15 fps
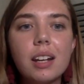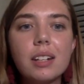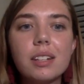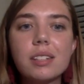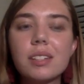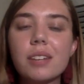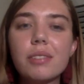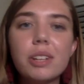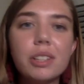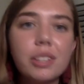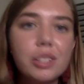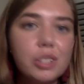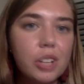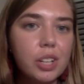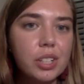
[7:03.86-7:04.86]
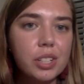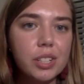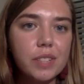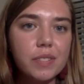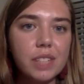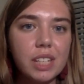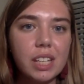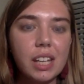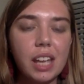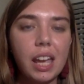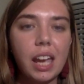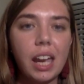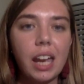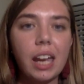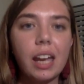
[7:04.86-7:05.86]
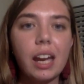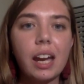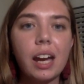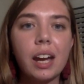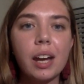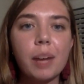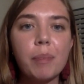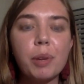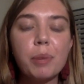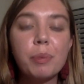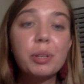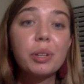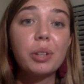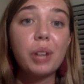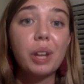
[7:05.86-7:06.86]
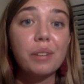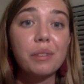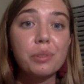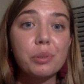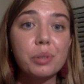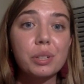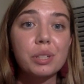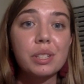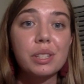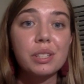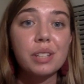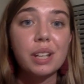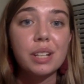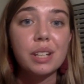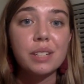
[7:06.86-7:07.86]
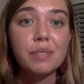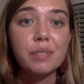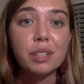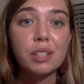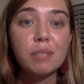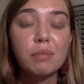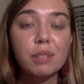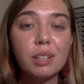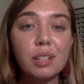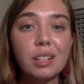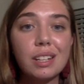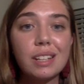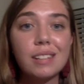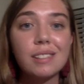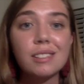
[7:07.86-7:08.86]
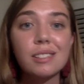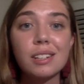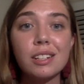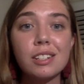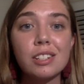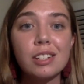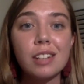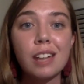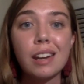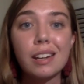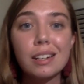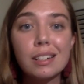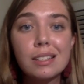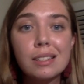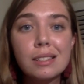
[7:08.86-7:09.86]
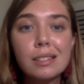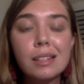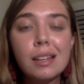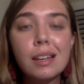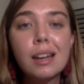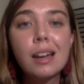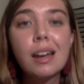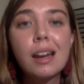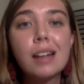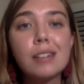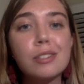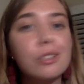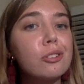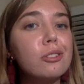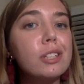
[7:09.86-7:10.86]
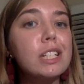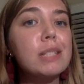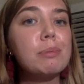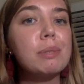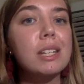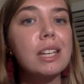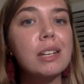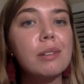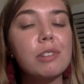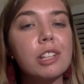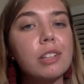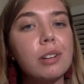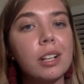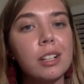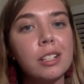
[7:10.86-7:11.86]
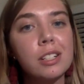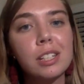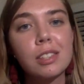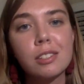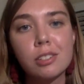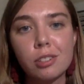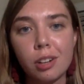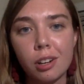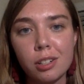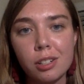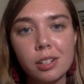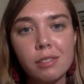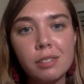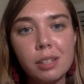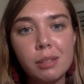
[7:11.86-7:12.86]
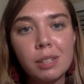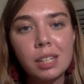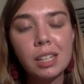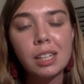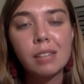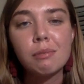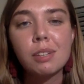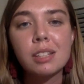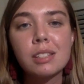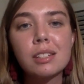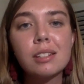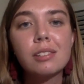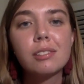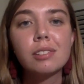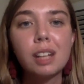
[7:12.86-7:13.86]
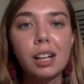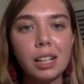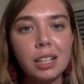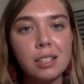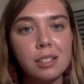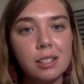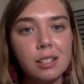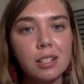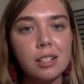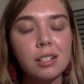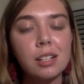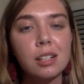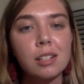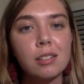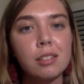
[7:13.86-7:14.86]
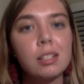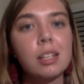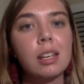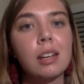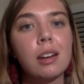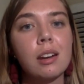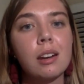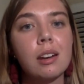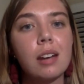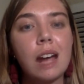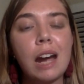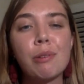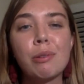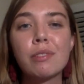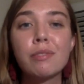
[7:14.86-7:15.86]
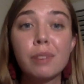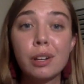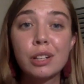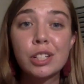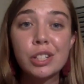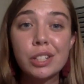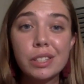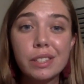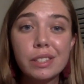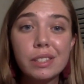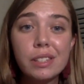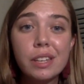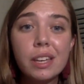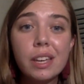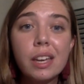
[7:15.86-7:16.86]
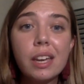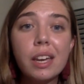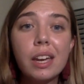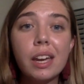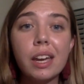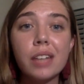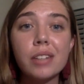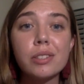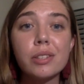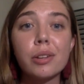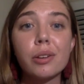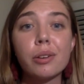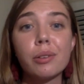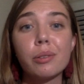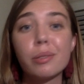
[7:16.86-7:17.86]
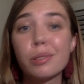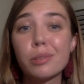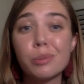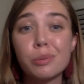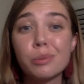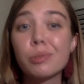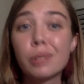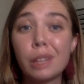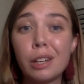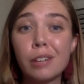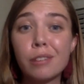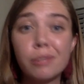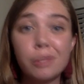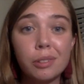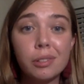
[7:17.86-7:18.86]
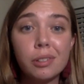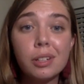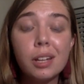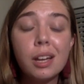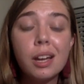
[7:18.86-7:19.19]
Discovering the structure of DNA opened a lot of doors in the scientific community to study genetics. Generally speaking, when you understand the structure of something, it makes it a lot easier to understand how it functions. And so this was really helpful.